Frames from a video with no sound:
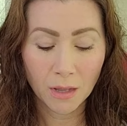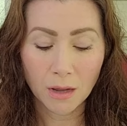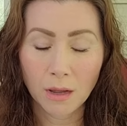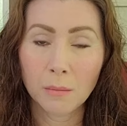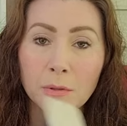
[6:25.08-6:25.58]

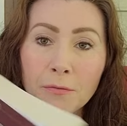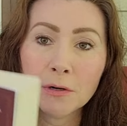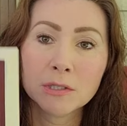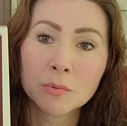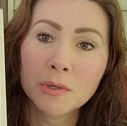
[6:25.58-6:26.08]
um, the
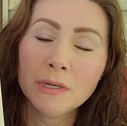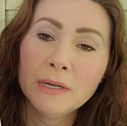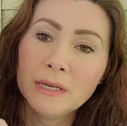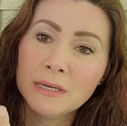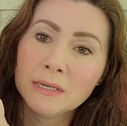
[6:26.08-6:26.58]
first
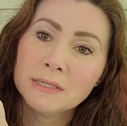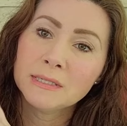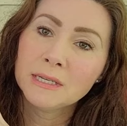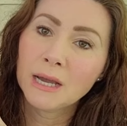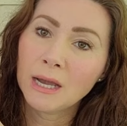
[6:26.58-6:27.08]
one is
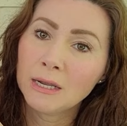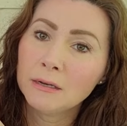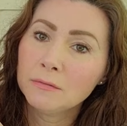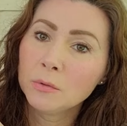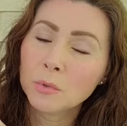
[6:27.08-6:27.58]
The Eye
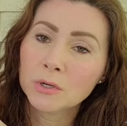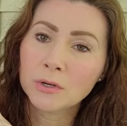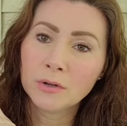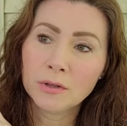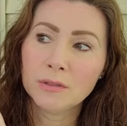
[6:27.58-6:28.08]
of the
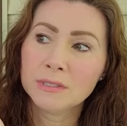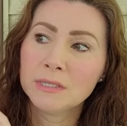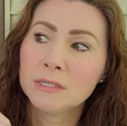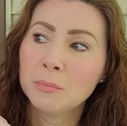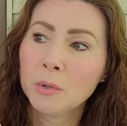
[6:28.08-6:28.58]
World. This
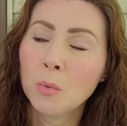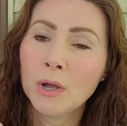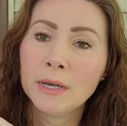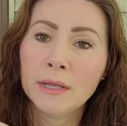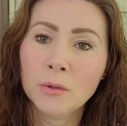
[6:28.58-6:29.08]
is book
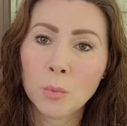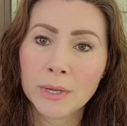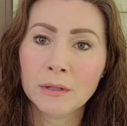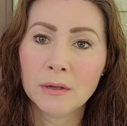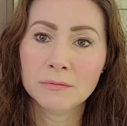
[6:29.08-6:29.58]
one in the
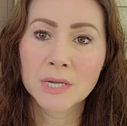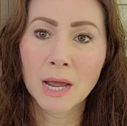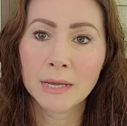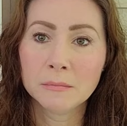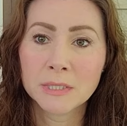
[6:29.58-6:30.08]
Wheel of
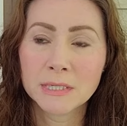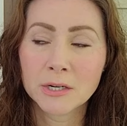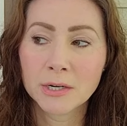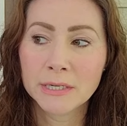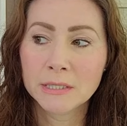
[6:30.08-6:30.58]
Time
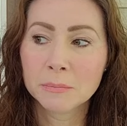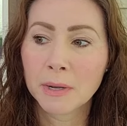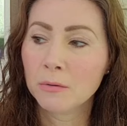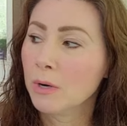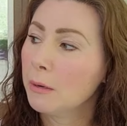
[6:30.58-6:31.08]
series
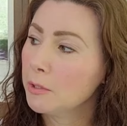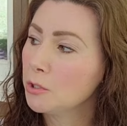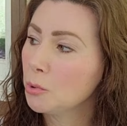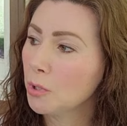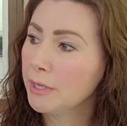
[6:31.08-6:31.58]
by
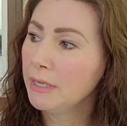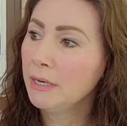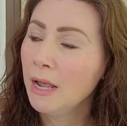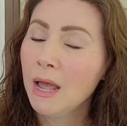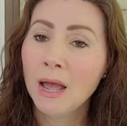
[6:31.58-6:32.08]
Robert
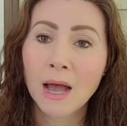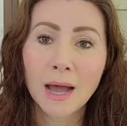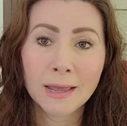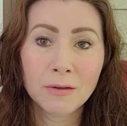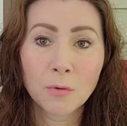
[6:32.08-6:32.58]
Jordan.
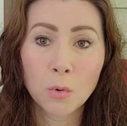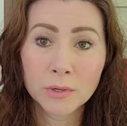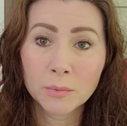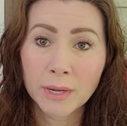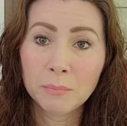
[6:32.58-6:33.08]
I have
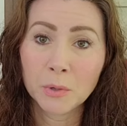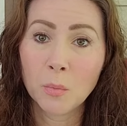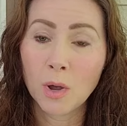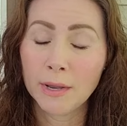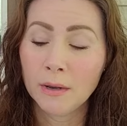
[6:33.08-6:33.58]
only read book
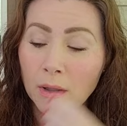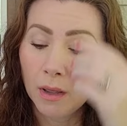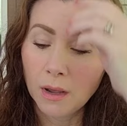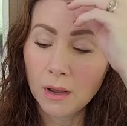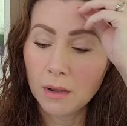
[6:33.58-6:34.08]
one.
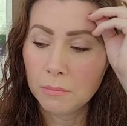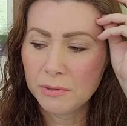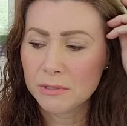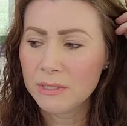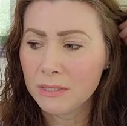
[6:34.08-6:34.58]
Uh,
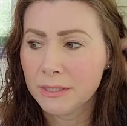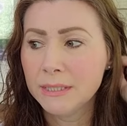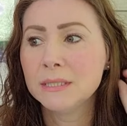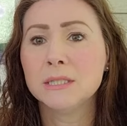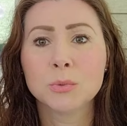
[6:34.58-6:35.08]
but the
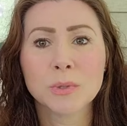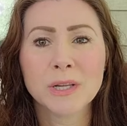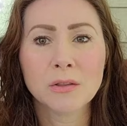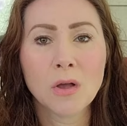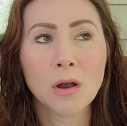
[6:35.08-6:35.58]
series is
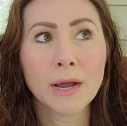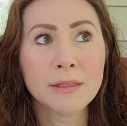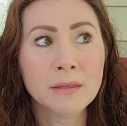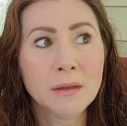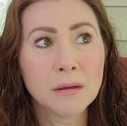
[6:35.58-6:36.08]
really long. I
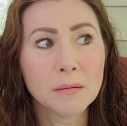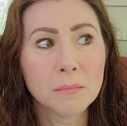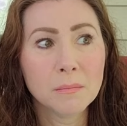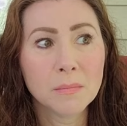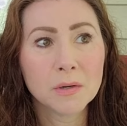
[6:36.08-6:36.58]
think
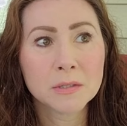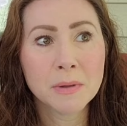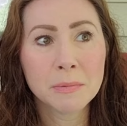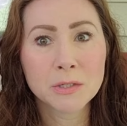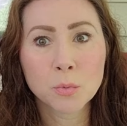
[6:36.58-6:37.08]
there's
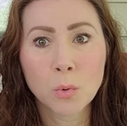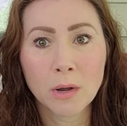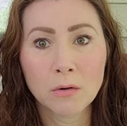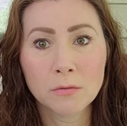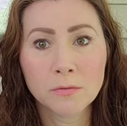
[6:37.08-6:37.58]
maybe
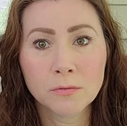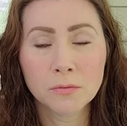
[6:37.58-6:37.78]
12